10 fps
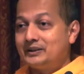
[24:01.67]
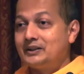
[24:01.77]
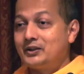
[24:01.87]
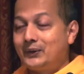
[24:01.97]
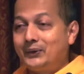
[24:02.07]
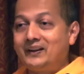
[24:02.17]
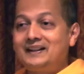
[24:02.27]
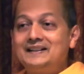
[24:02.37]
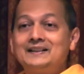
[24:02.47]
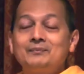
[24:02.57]
but the truth
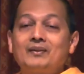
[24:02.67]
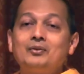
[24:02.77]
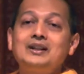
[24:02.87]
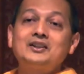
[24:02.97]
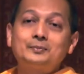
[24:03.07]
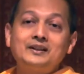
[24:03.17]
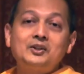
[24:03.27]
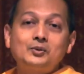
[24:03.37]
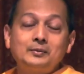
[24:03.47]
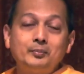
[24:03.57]
is we are
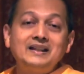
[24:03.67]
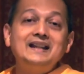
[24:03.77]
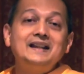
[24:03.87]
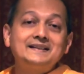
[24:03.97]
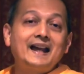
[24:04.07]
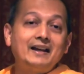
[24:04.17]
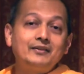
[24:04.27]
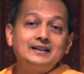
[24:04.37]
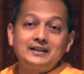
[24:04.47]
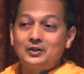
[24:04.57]
spiritual beings
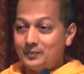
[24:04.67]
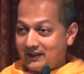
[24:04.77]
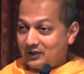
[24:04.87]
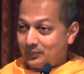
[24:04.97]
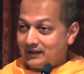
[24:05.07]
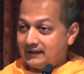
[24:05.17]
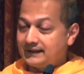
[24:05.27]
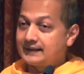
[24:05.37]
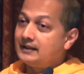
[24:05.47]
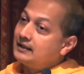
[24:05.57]
having a human
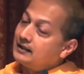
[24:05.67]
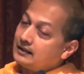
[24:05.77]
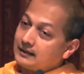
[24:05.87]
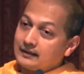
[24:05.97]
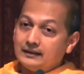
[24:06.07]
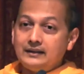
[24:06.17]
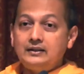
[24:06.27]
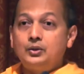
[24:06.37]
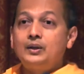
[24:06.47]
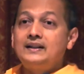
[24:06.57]
experience the
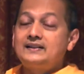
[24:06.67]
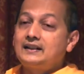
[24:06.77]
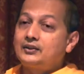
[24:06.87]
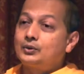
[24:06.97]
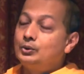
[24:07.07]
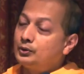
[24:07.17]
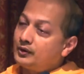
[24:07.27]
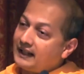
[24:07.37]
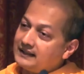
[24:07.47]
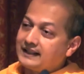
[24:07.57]
dualistic schools
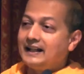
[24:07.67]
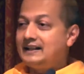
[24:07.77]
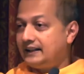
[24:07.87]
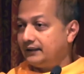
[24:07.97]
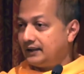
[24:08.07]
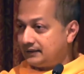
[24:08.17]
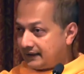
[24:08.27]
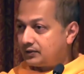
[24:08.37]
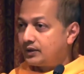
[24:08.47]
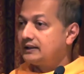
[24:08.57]
would entirely agree
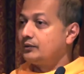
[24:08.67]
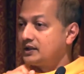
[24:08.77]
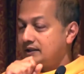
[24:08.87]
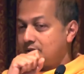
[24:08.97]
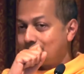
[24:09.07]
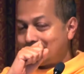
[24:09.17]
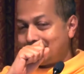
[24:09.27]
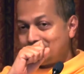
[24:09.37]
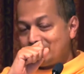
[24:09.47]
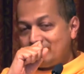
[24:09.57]
that's what they wanted to
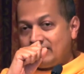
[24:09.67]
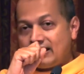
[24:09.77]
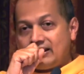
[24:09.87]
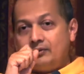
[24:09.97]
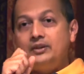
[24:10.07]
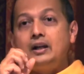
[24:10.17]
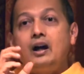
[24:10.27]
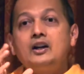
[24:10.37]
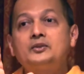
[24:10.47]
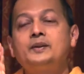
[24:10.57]
say we
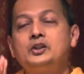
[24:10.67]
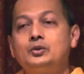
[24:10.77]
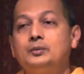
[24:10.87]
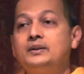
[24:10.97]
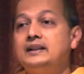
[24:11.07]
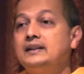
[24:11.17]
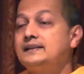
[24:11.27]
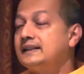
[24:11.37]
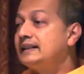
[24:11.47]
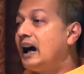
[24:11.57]
are spiritual
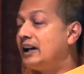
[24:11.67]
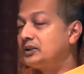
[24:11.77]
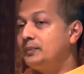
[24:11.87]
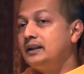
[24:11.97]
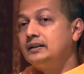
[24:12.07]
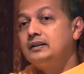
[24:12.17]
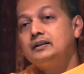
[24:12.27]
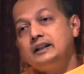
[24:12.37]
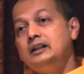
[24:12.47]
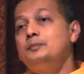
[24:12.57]
beings this atman
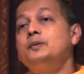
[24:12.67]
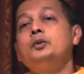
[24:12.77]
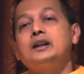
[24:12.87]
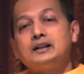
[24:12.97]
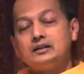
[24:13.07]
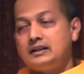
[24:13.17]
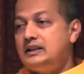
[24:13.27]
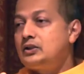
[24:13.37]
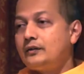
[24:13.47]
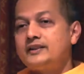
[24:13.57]
in plural
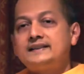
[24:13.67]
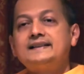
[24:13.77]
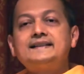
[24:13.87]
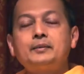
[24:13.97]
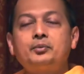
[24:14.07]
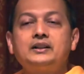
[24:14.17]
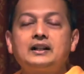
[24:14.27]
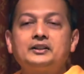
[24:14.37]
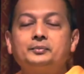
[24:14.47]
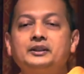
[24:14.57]
each of us is a separate
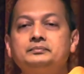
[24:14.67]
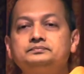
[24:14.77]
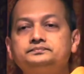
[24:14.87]
atman